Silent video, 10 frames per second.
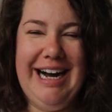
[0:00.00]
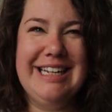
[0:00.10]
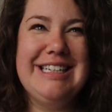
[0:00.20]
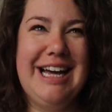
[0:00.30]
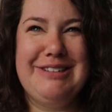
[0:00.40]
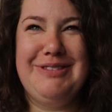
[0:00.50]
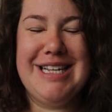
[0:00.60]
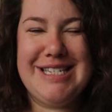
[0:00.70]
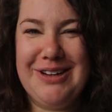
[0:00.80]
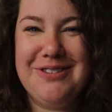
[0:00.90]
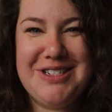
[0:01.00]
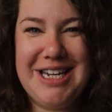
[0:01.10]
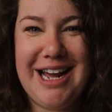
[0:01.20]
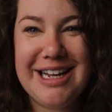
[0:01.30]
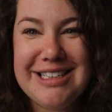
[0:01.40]
unlike myself
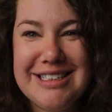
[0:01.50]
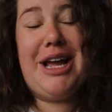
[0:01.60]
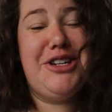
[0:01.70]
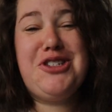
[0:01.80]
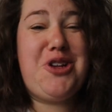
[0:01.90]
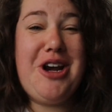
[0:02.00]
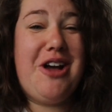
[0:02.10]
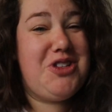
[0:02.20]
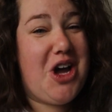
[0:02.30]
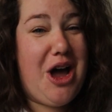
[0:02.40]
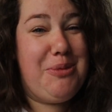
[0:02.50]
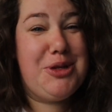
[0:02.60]
today, but I just don't have time.